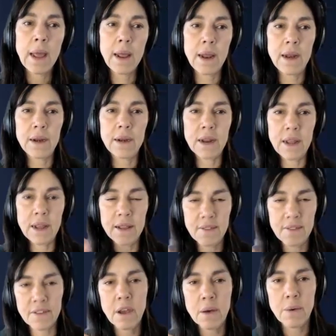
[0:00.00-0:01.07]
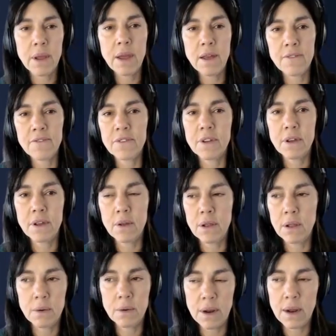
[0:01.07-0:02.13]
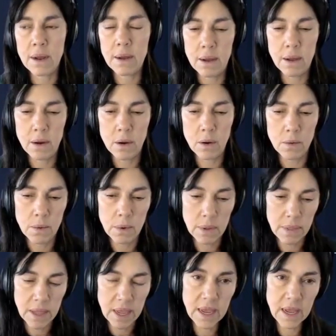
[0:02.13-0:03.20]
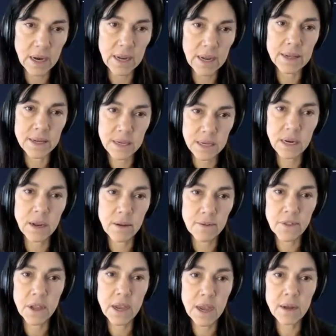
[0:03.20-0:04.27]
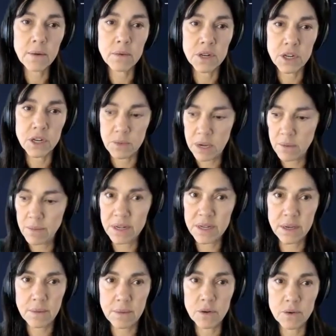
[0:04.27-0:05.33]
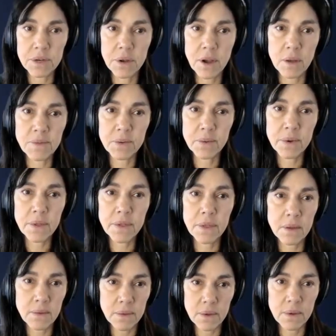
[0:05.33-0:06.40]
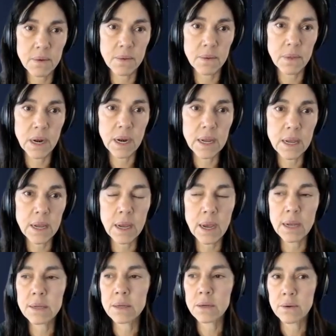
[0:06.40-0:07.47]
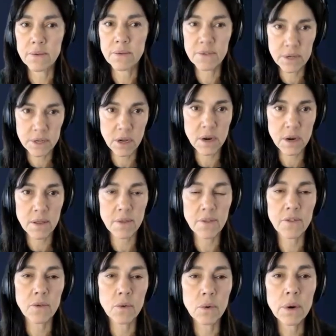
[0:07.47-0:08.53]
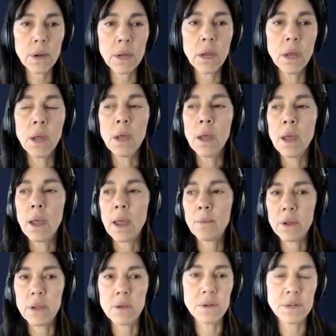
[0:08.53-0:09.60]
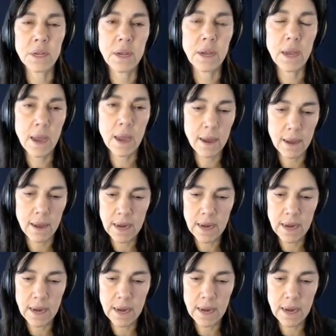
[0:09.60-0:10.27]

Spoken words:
and it's going after the healing and sealing of the gut, which MSM also helps with the leaky gut sort of side of the story. And we're using